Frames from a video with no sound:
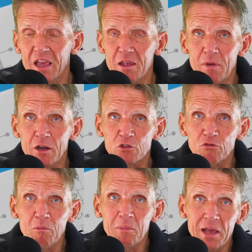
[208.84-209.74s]
emails
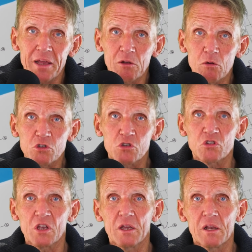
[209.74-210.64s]
from landlords who are
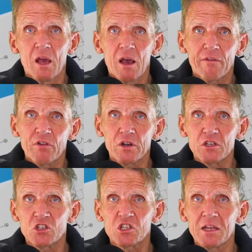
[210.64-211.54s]
saying, I've got
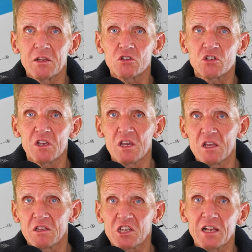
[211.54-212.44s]
these tenants,
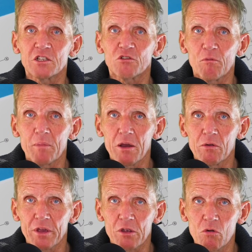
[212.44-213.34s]
the tenants from hell,
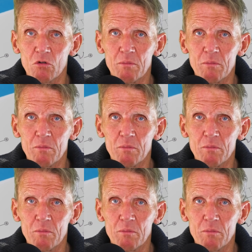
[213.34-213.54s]
they call